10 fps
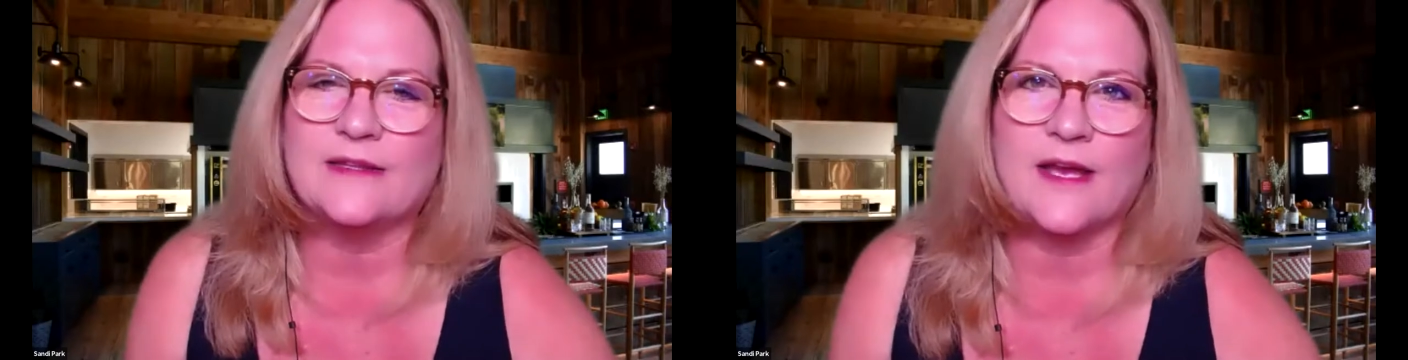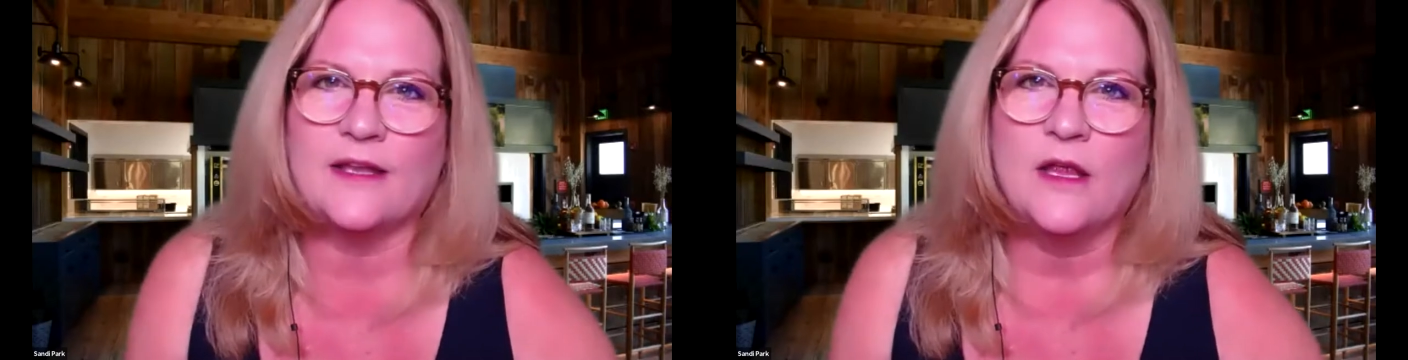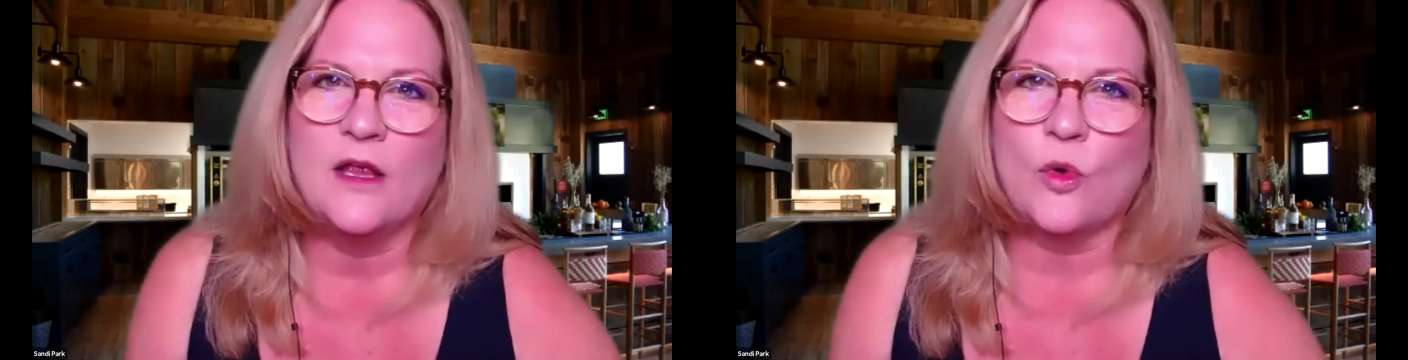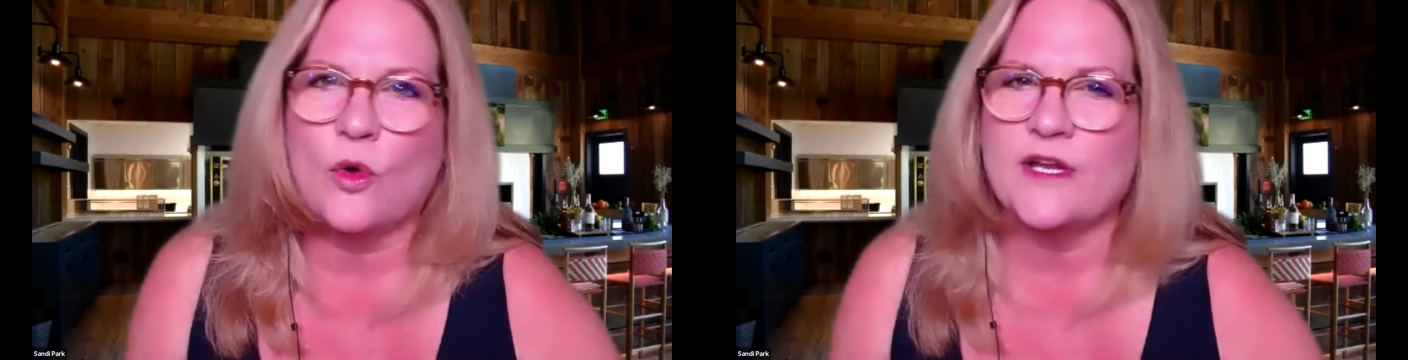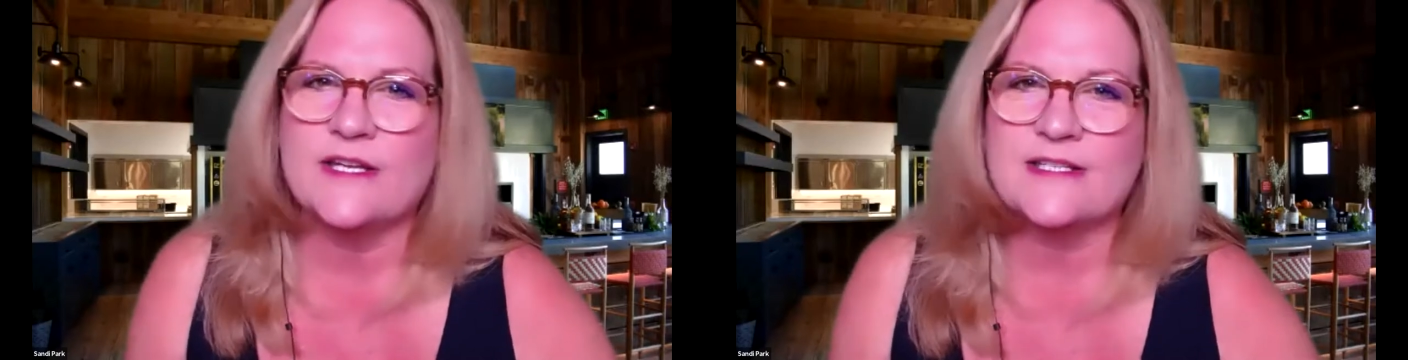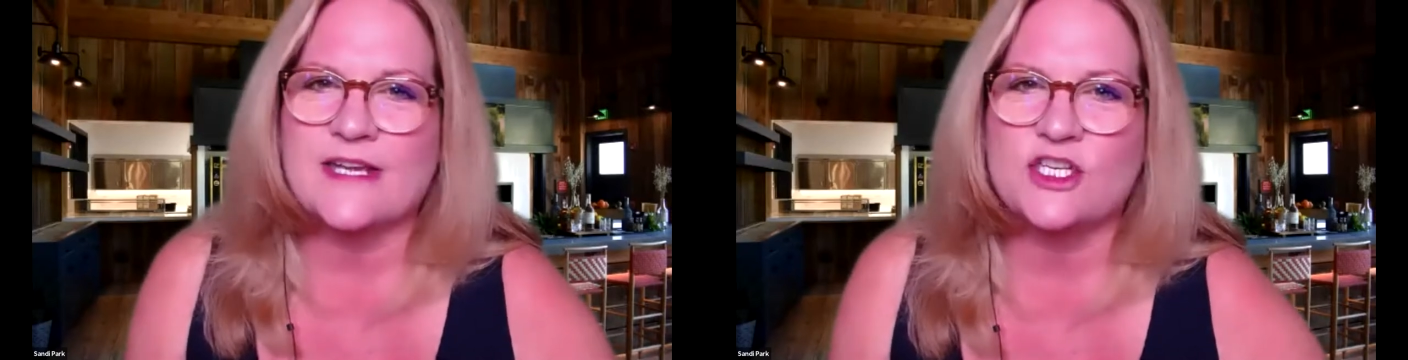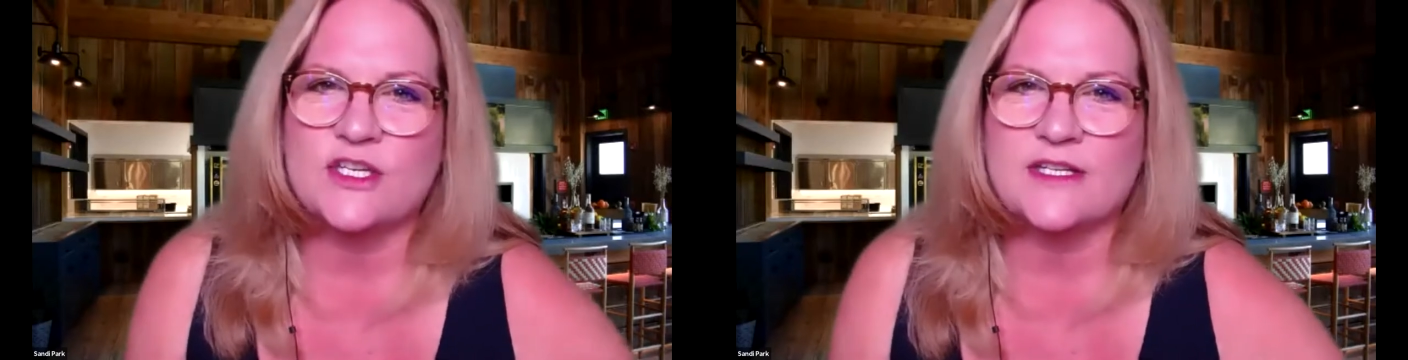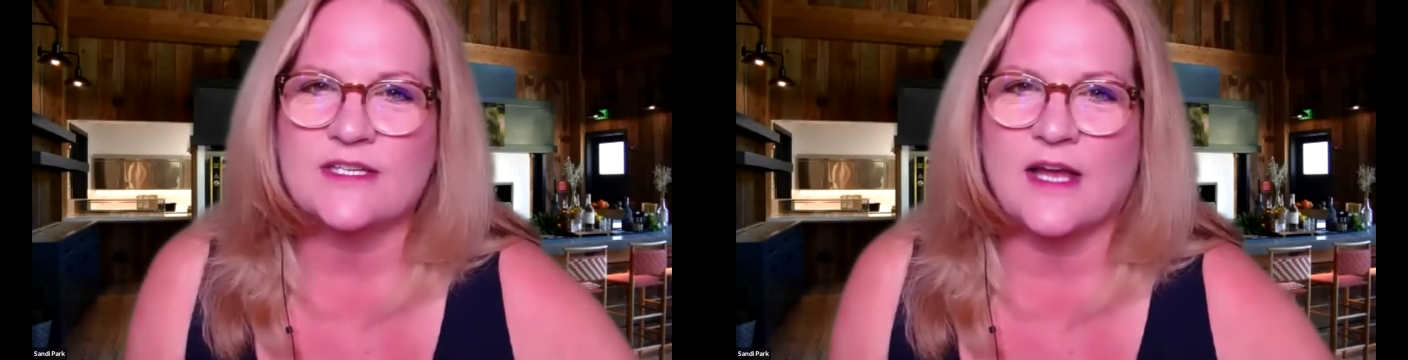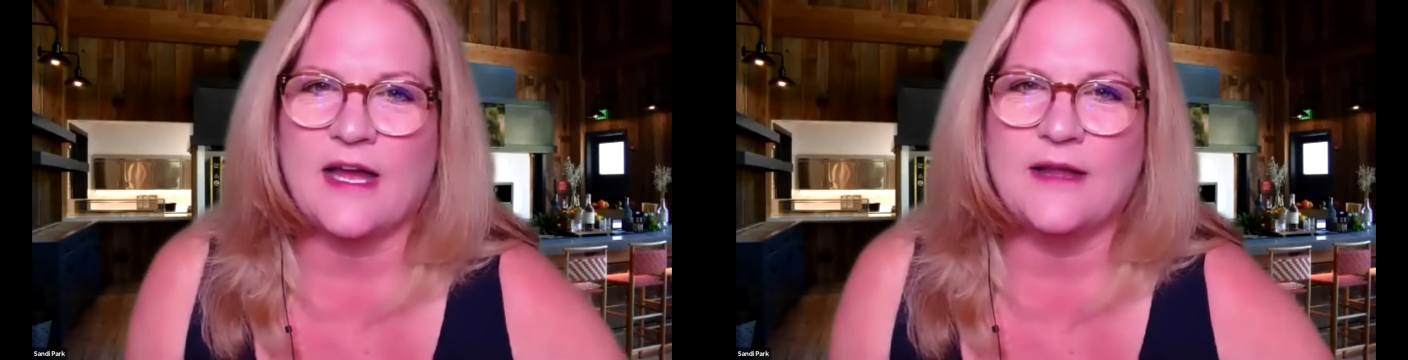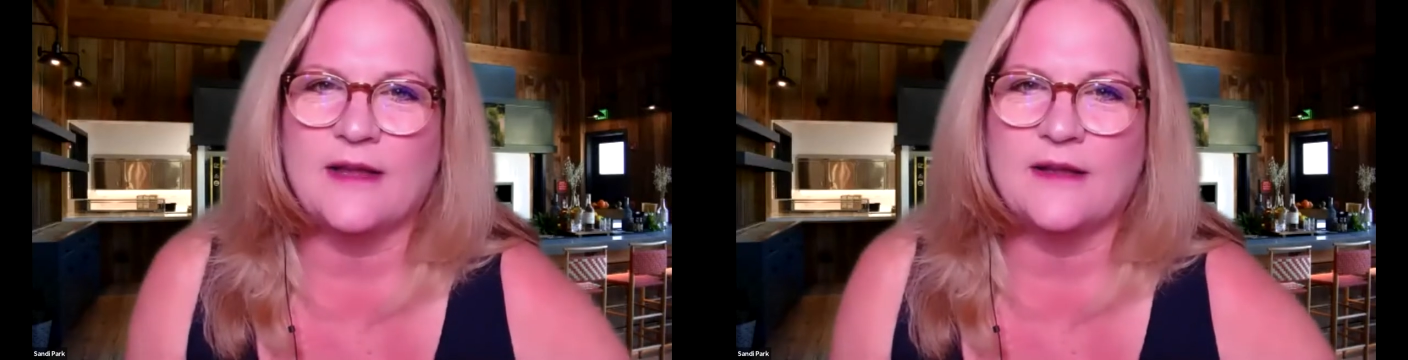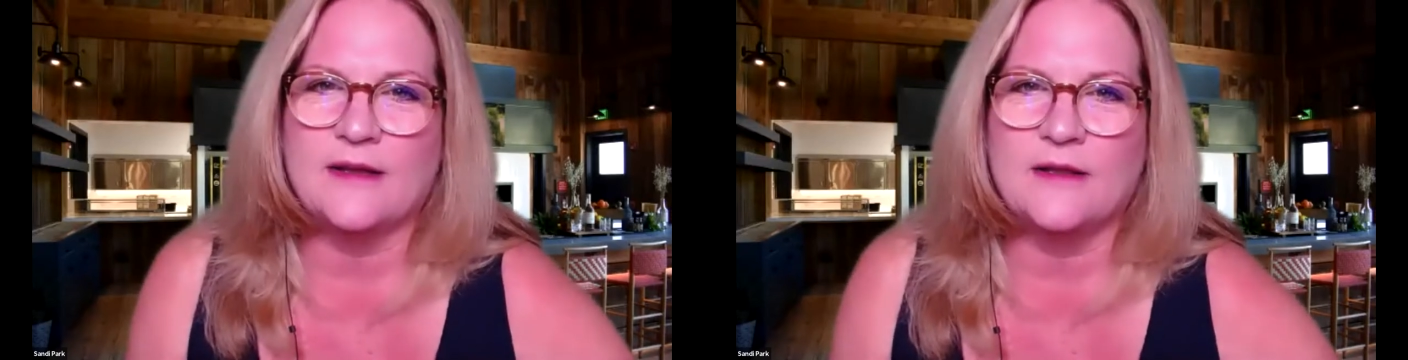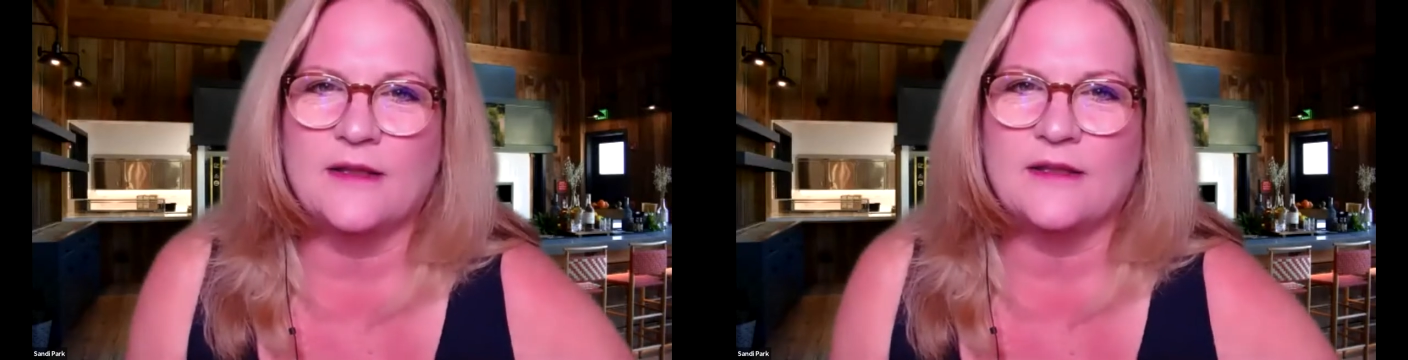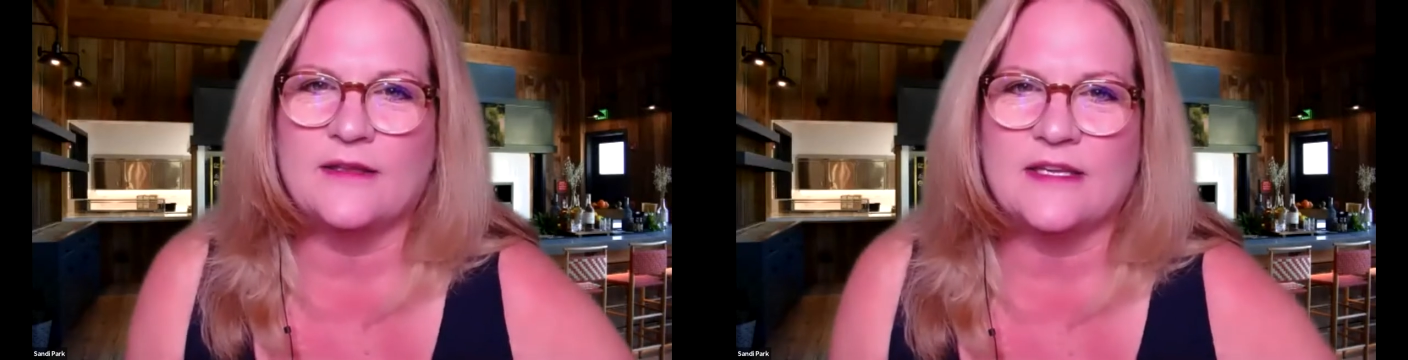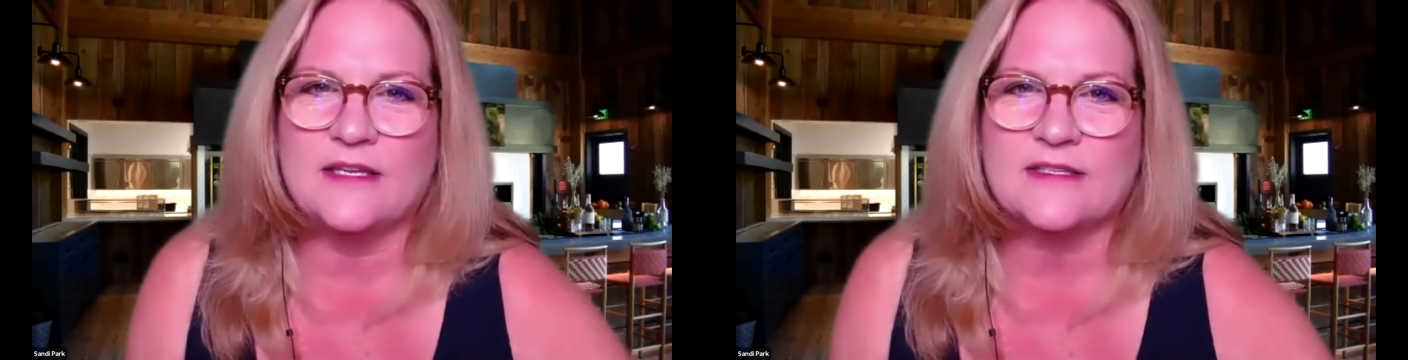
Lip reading: that organization is not, it's